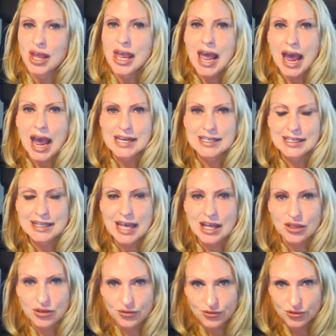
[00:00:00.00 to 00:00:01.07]
I did that
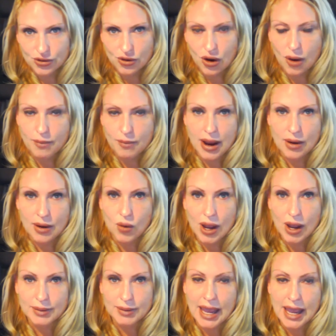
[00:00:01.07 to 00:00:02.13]
through my
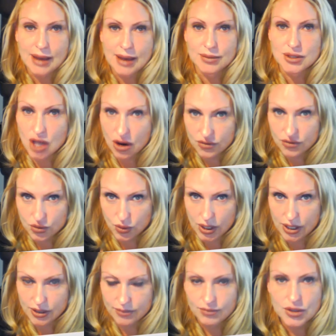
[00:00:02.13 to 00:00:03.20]
webcam
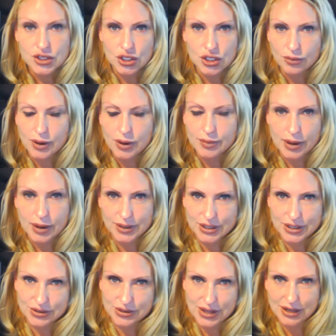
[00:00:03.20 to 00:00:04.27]
software, so you might be able to
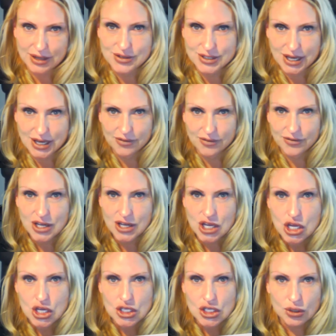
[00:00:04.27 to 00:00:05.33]
do that yourself.
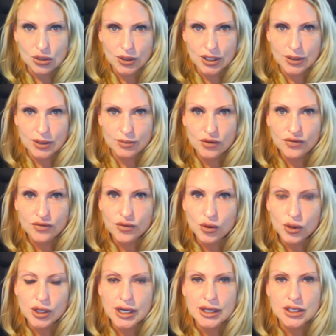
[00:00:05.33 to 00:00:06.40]
So we're going to move forward
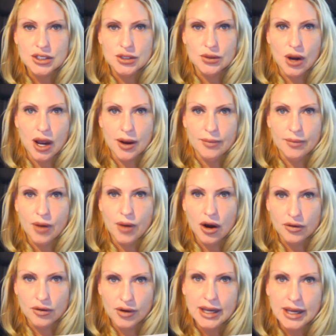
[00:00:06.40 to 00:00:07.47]
into an
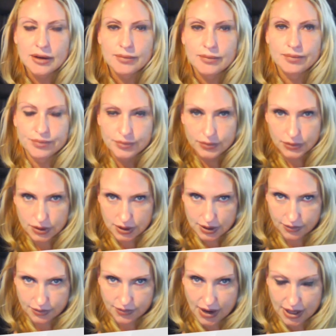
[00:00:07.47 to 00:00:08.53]
already
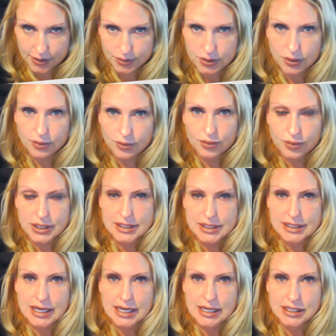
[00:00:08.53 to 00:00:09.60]
developed
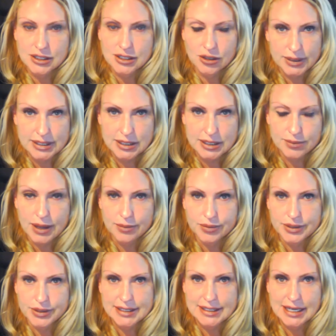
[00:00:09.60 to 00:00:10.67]
presentation or business plan
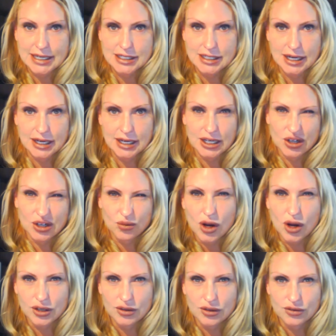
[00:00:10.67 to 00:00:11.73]
presentation. I'm going to walk
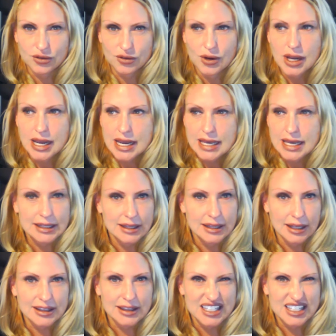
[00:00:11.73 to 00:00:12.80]
you through
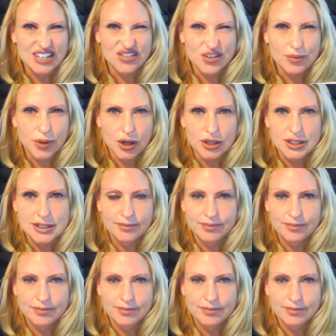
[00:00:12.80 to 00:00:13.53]
the different parts.